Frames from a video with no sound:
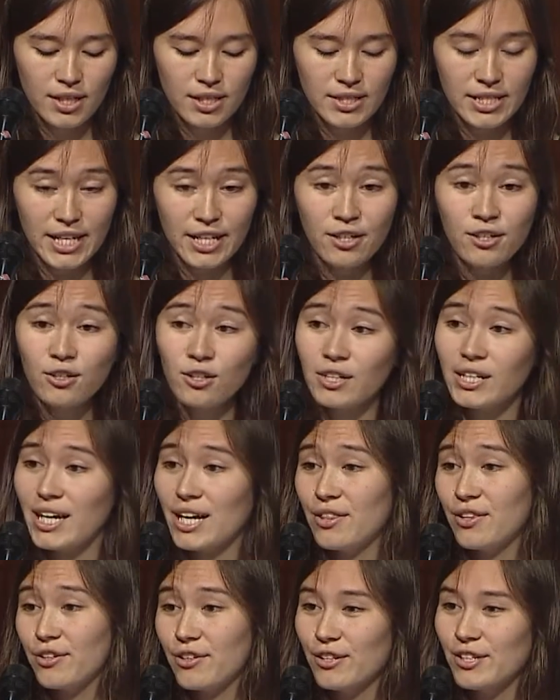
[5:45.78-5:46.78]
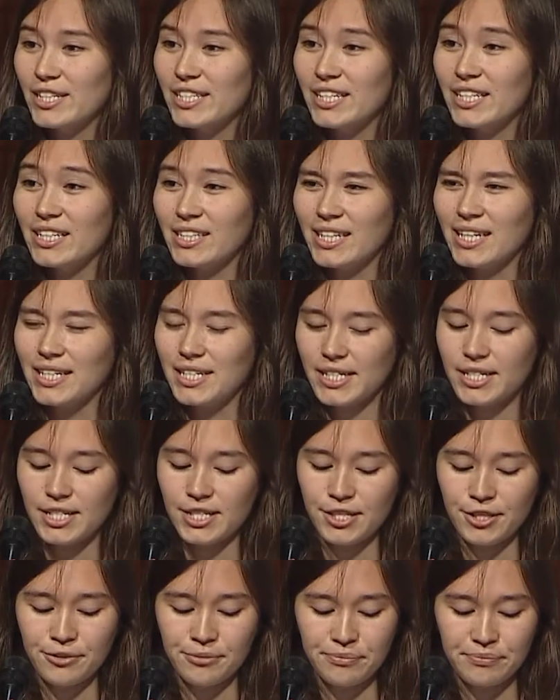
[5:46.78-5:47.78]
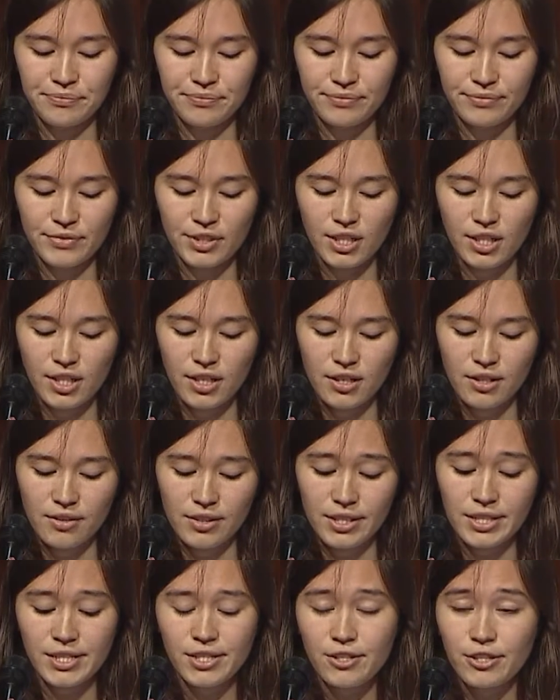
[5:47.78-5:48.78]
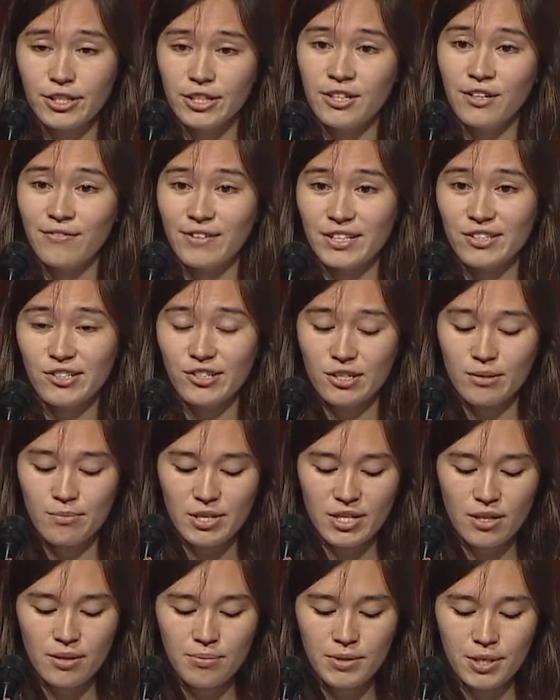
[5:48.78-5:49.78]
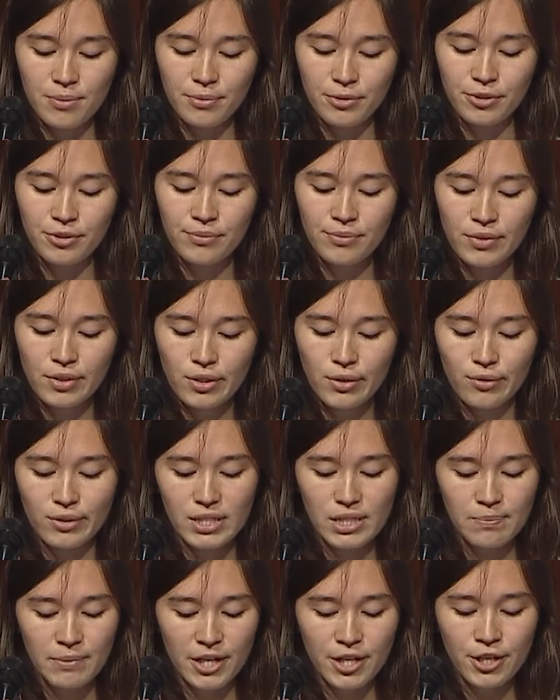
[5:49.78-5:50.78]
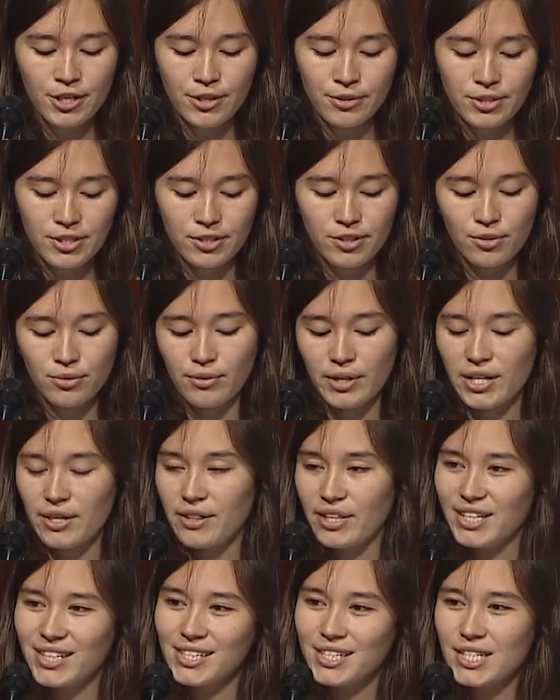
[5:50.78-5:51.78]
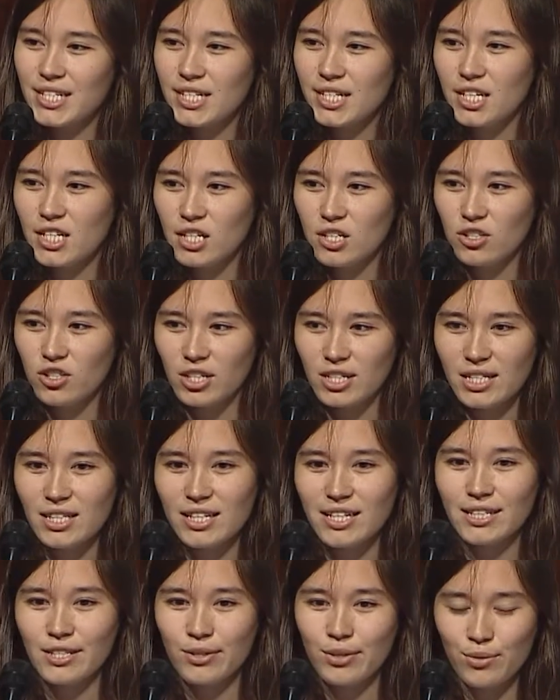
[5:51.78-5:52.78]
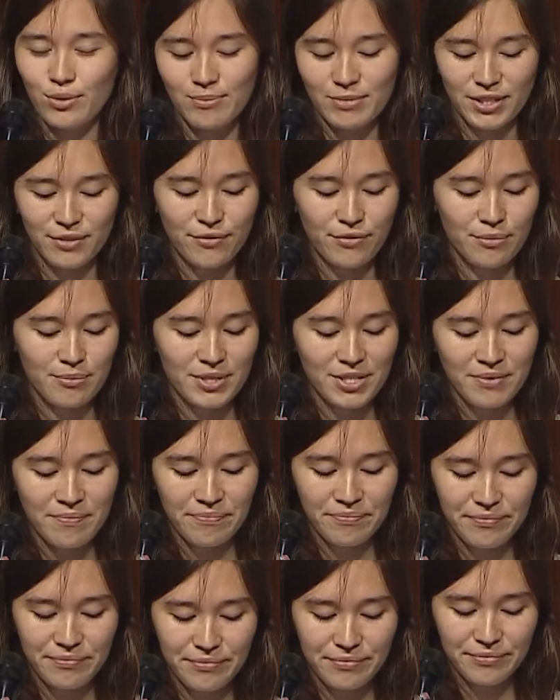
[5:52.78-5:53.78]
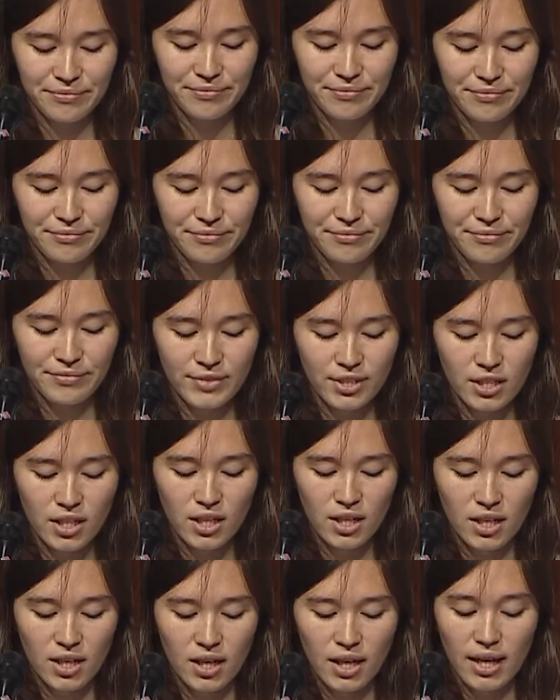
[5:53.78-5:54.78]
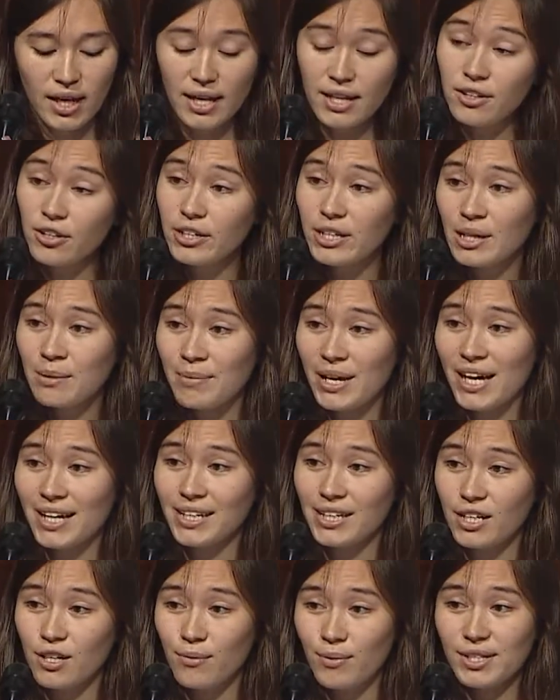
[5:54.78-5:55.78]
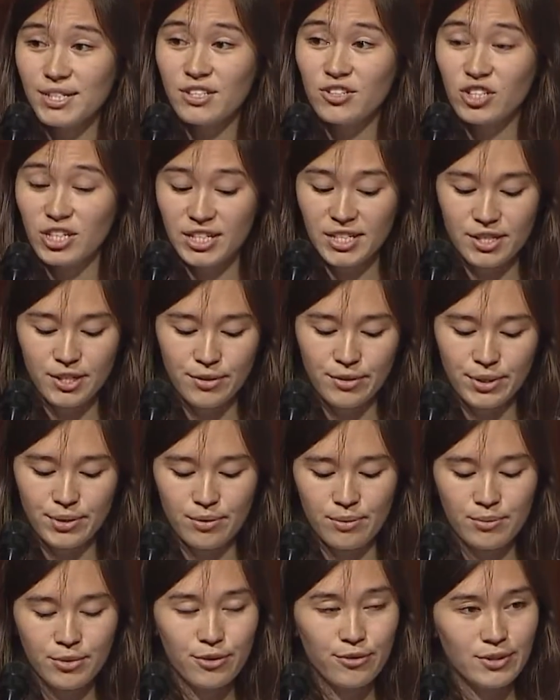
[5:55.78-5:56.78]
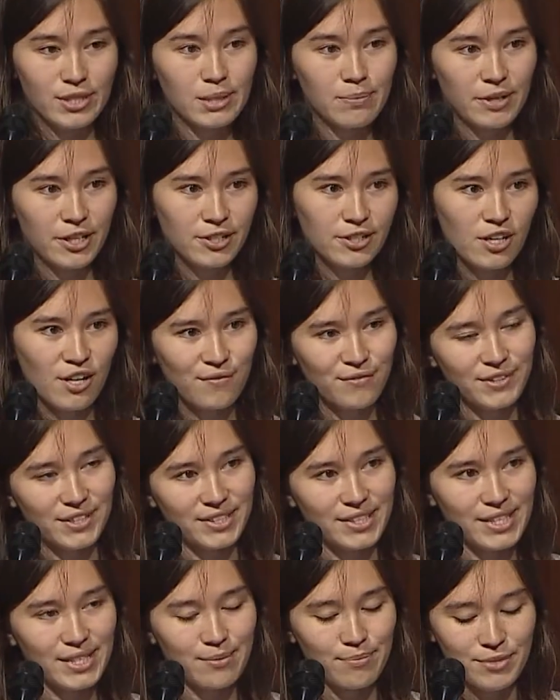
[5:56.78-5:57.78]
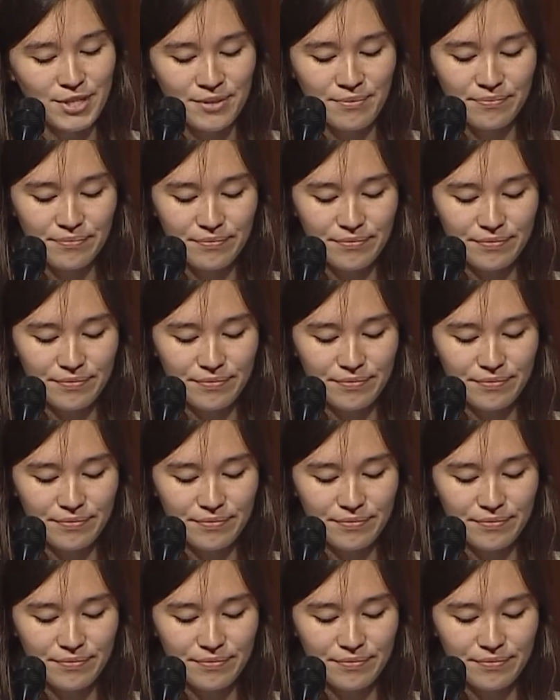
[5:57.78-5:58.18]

Take a look at the girls sitting next to you. These could eventually be the people who inspire you to do great things, just like USWIM did for me. And looking back, it wasn't just USWIM who inspired confidence in me.